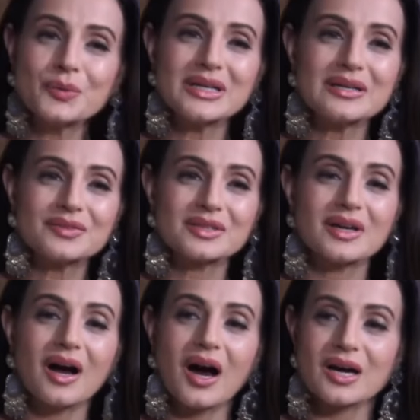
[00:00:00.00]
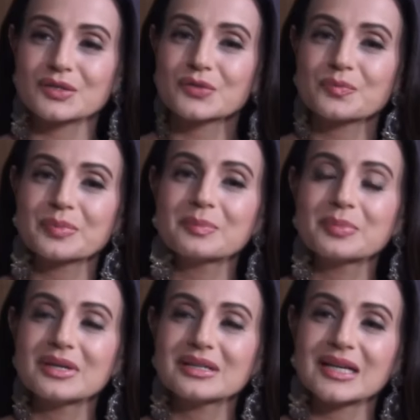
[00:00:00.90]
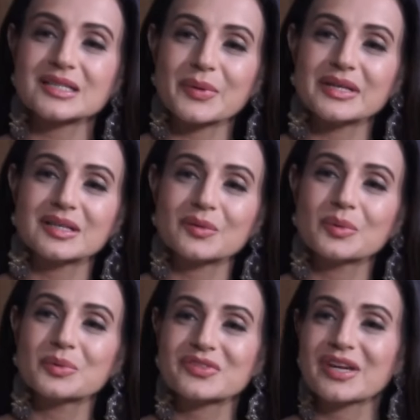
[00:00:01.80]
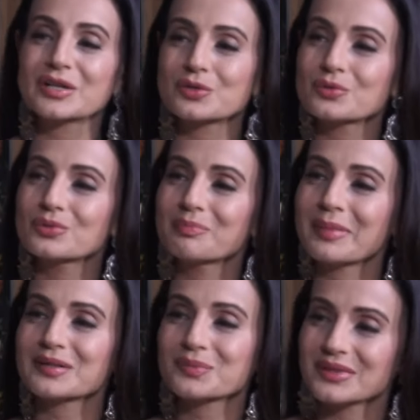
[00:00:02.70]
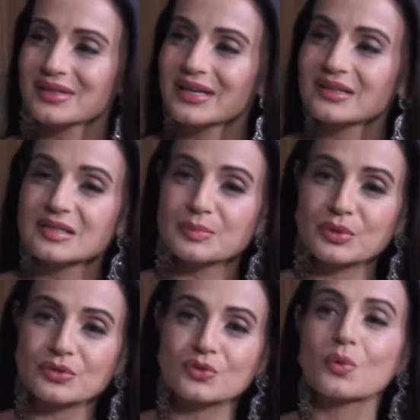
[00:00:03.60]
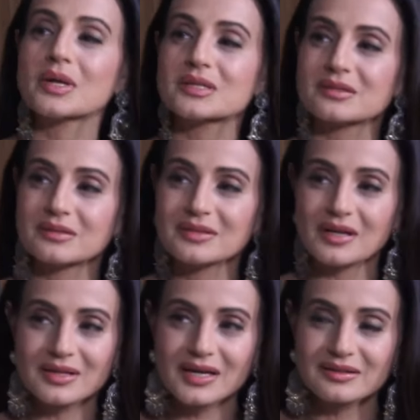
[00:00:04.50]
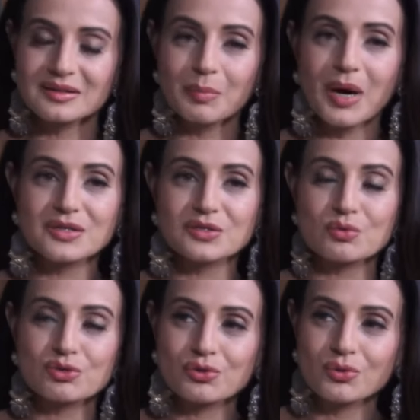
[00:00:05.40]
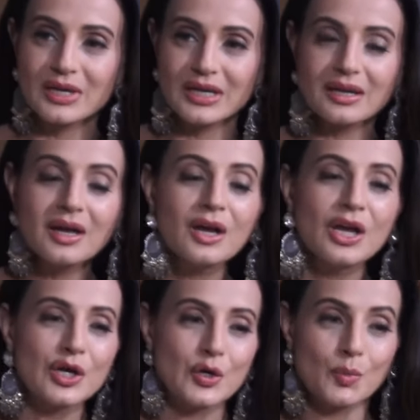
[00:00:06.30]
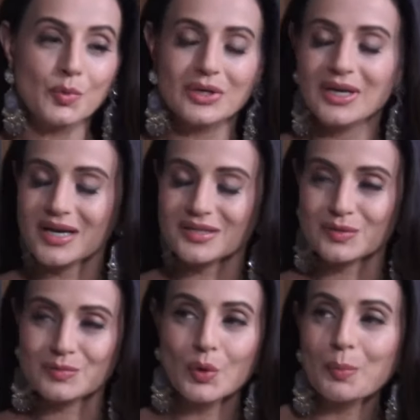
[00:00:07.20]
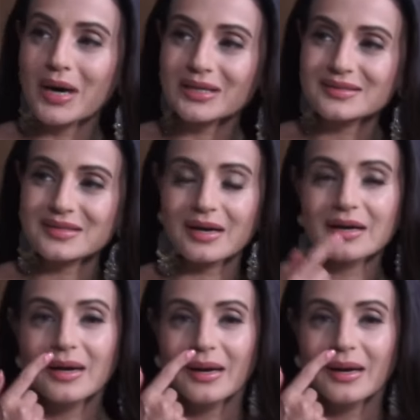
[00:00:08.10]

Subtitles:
we lived in the hearts of people, and that's why I think we were scared to mess with the legacy, because no one's done that in the past. No Sholay, no Mughal-e-Azam, no Pakiza,